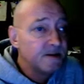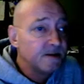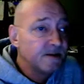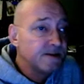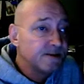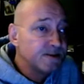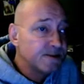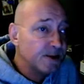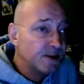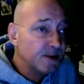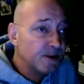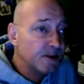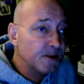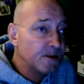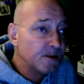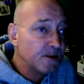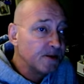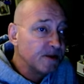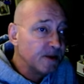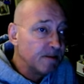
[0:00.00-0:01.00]
So
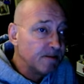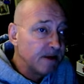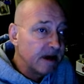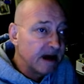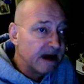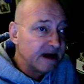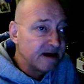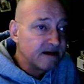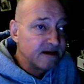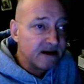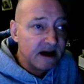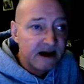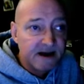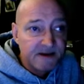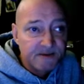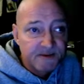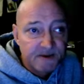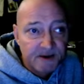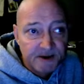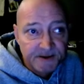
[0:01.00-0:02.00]
the padded last
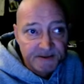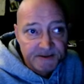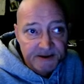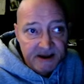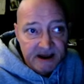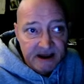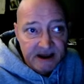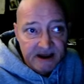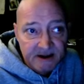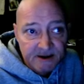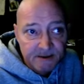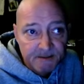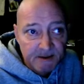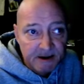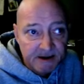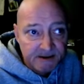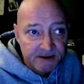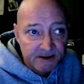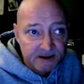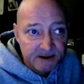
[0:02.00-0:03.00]
frost date is
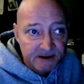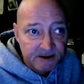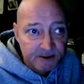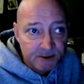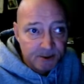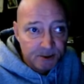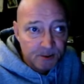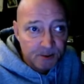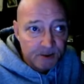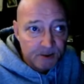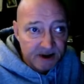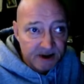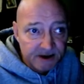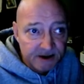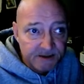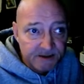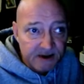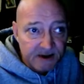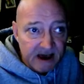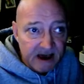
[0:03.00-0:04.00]
basically two
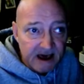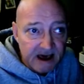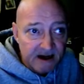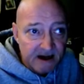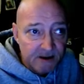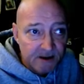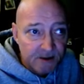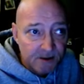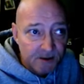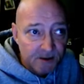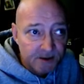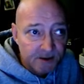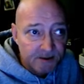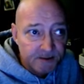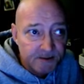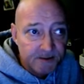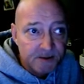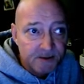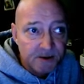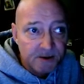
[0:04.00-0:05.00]
weeks added on
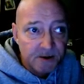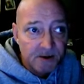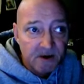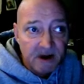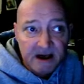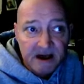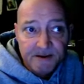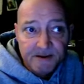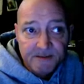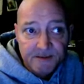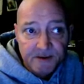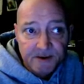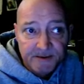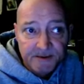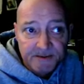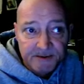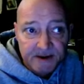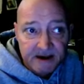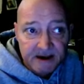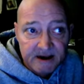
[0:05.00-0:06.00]
to your last frost
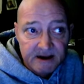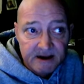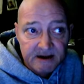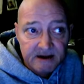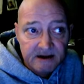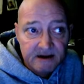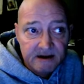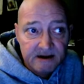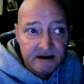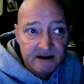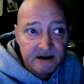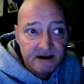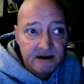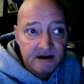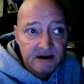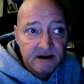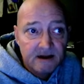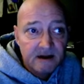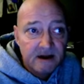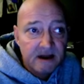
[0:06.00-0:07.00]
date
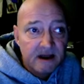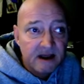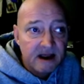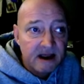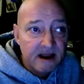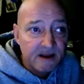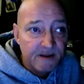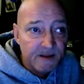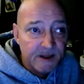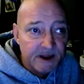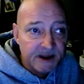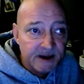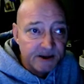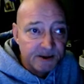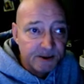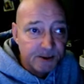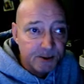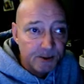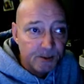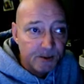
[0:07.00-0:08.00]
and then
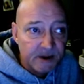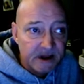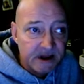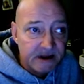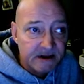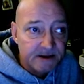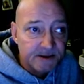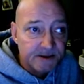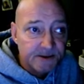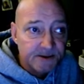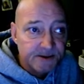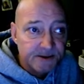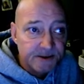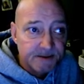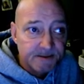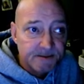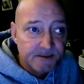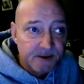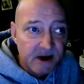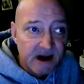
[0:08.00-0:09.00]
two weeks
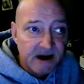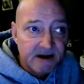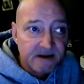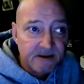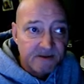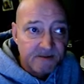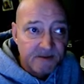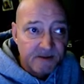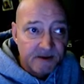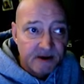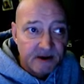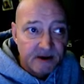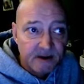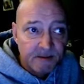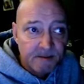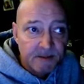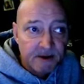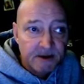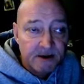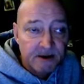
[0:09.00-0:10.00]
subtracted from
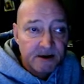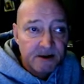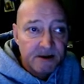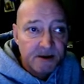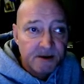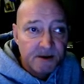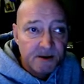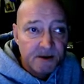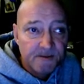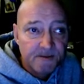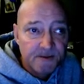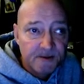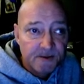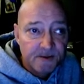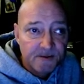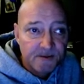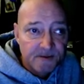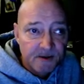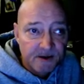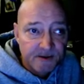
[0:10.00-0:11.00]
your first
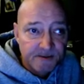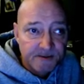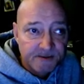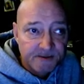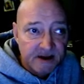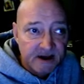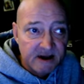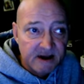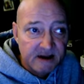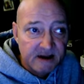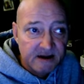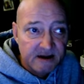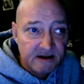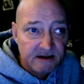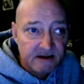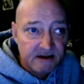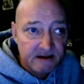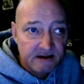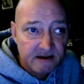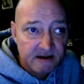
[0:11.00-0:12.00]
frost date
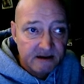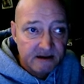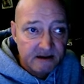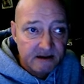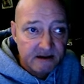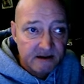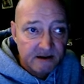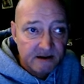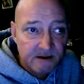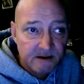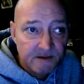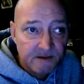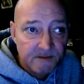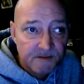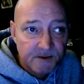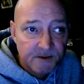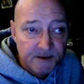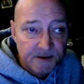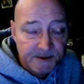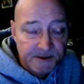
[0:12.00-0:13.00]

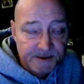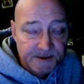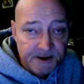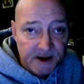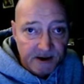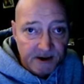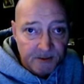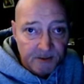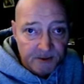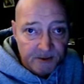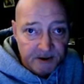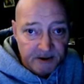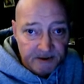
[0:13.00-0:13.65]
for the second one.